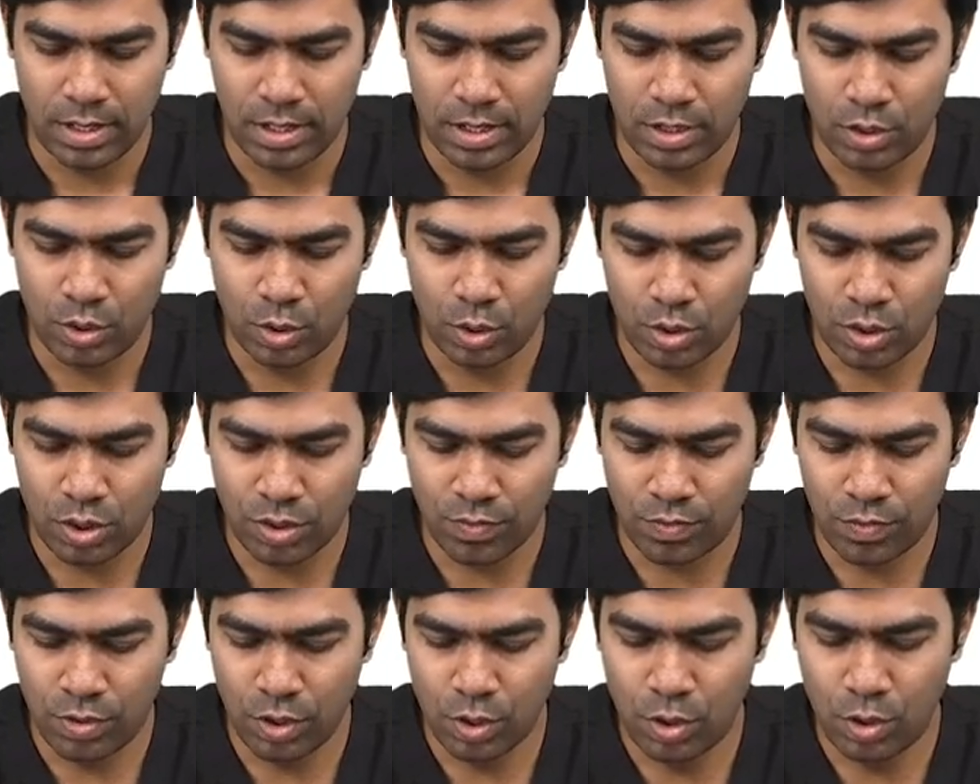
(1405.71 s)
source
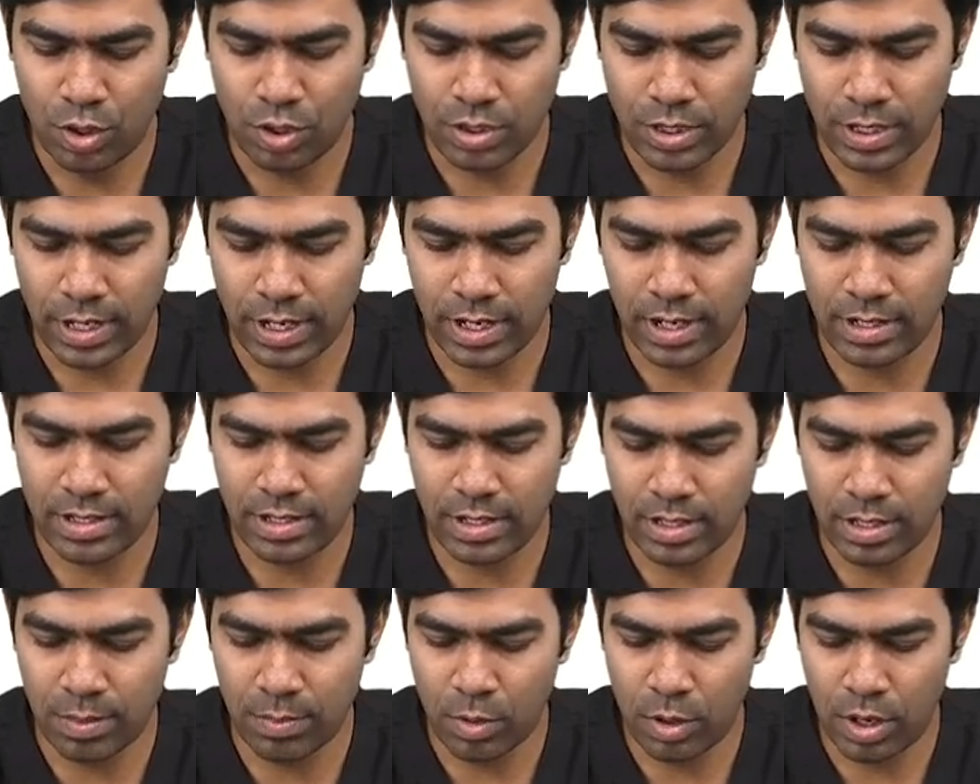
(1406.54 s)
of glucose and energy
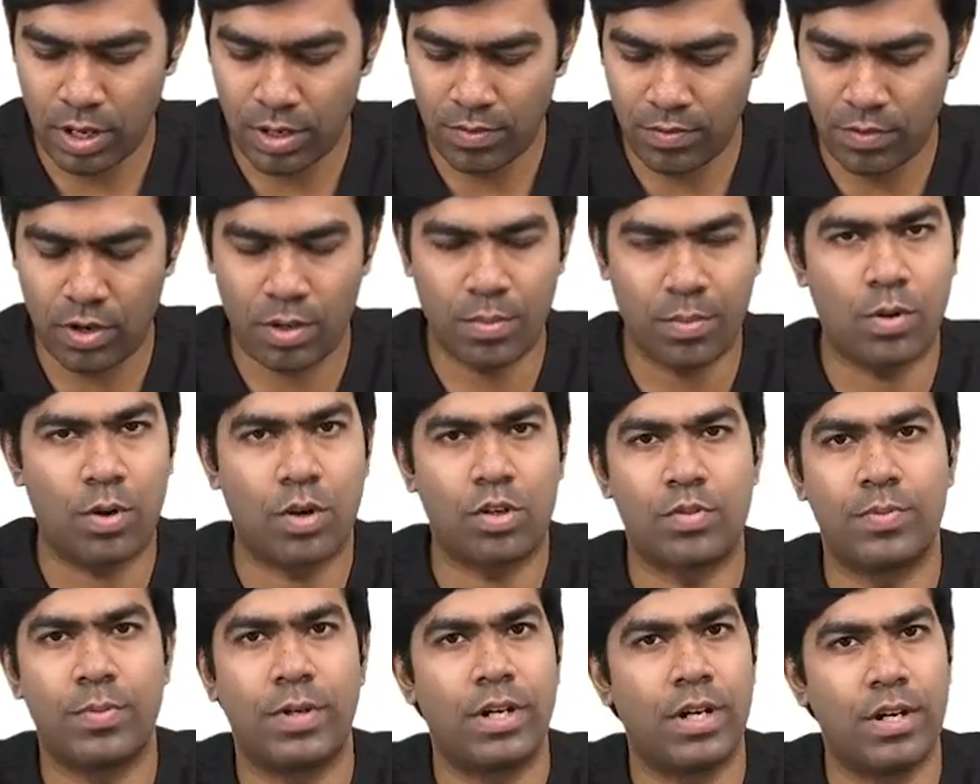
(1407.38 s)
in the body for
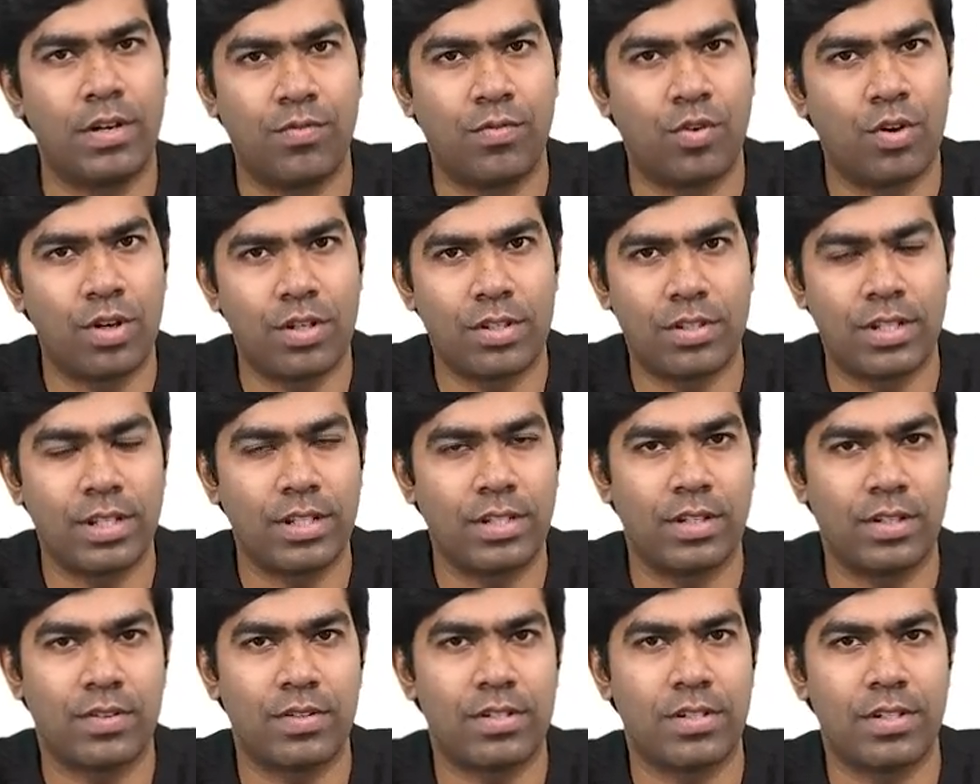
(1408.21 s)
approximately 4 to
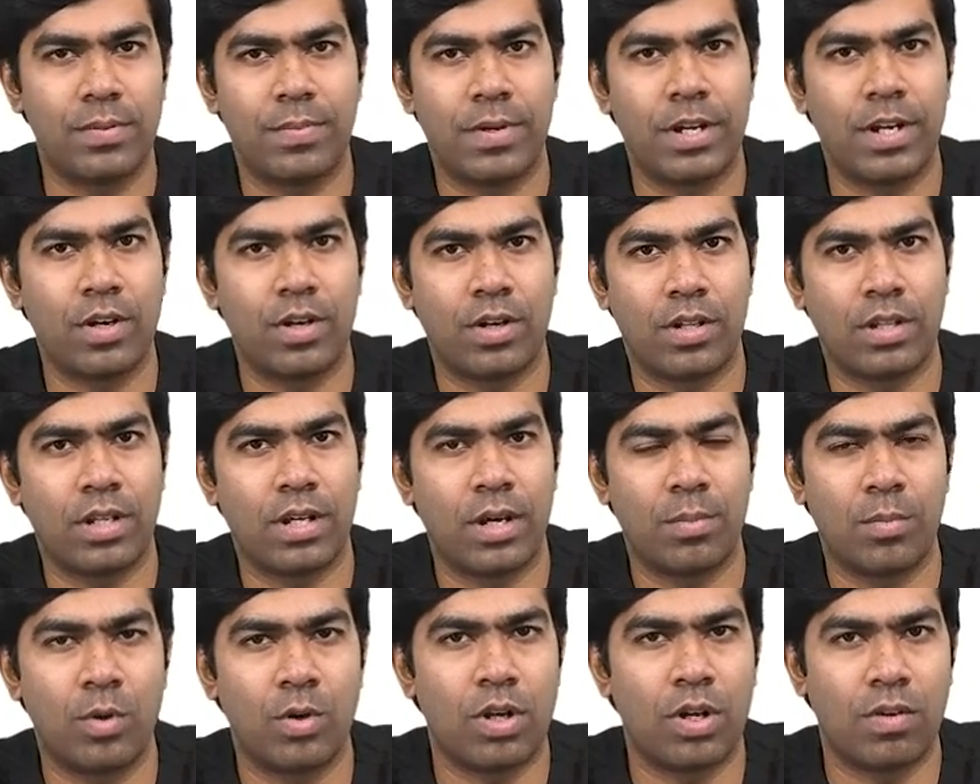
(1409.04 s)
6 hours depending on the
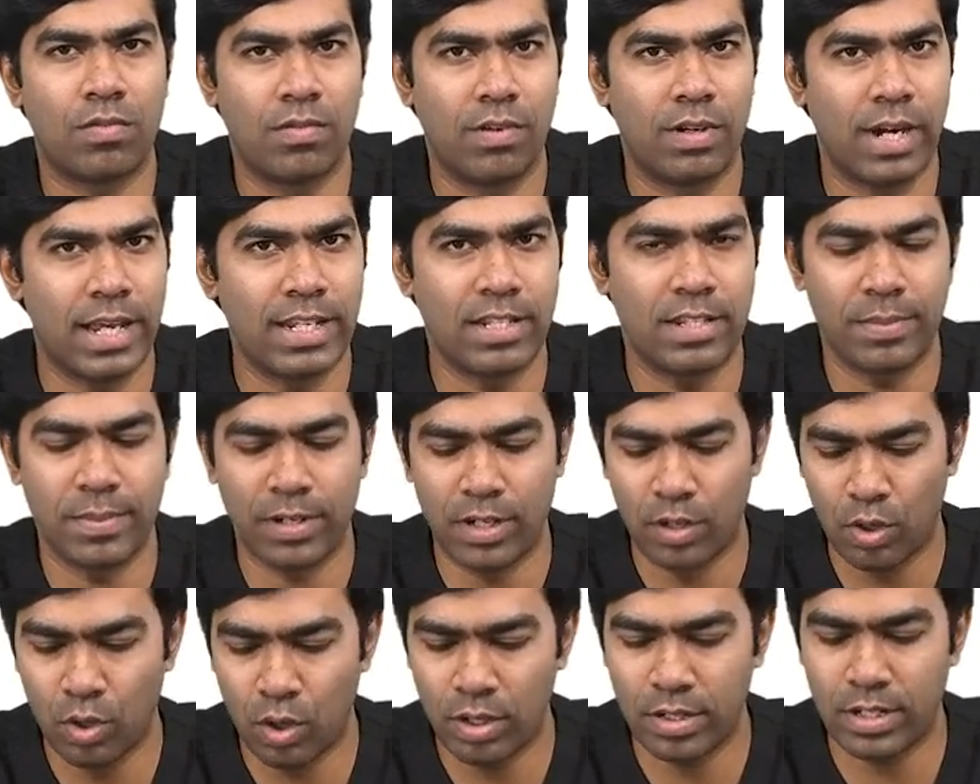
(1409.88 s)
amount of
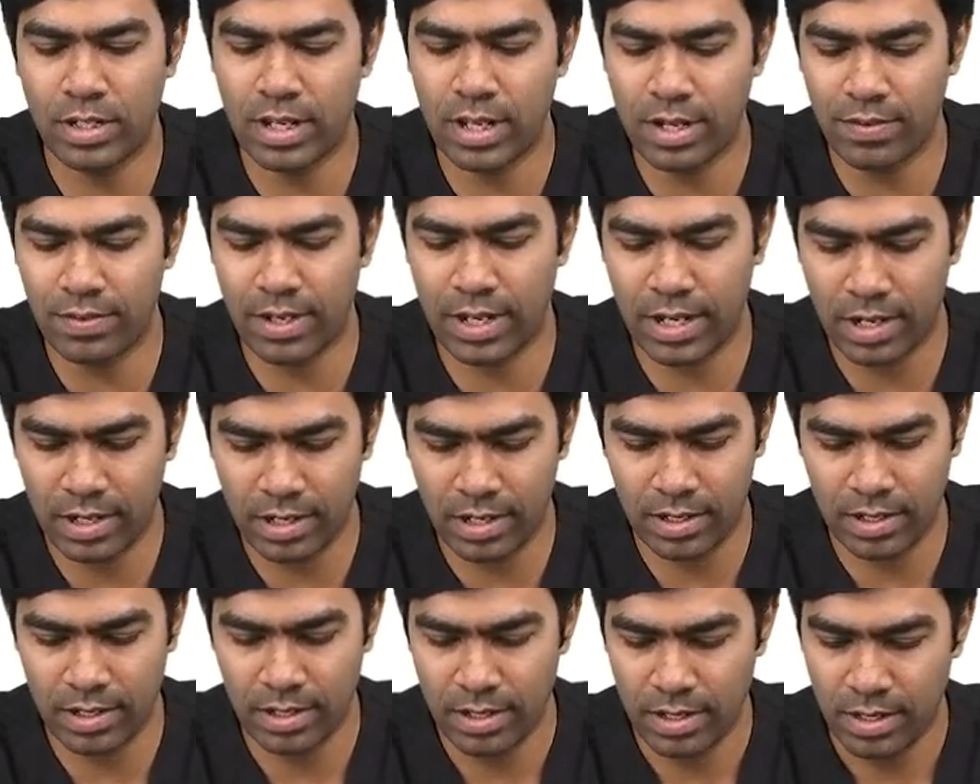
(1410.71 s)
glycemic load that you have
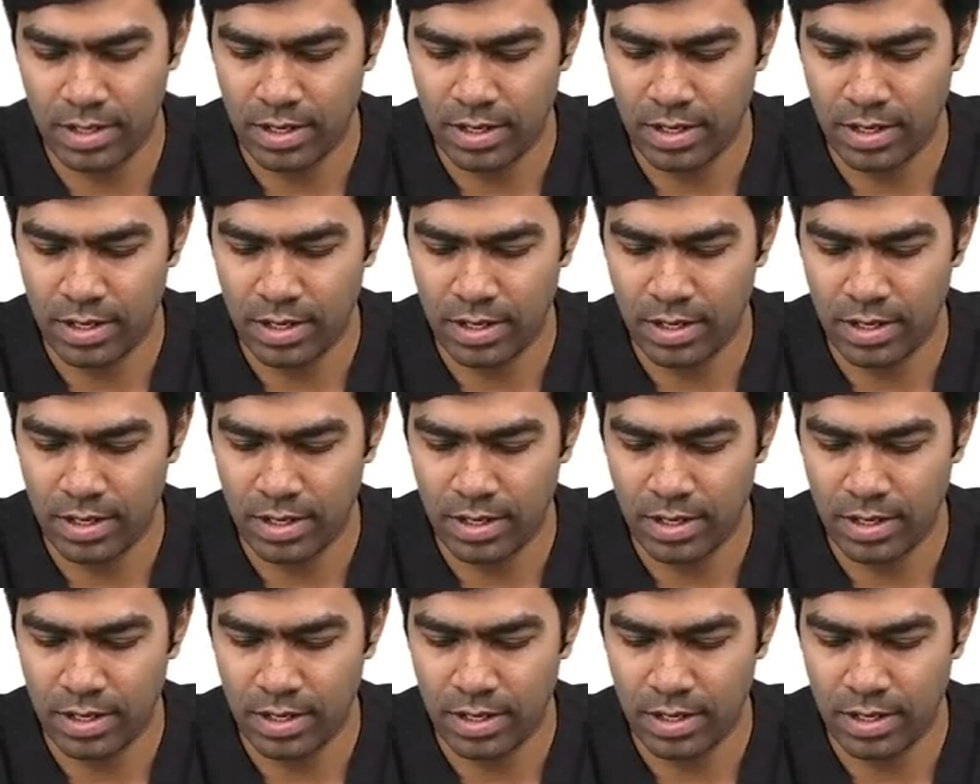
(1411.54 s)
taken.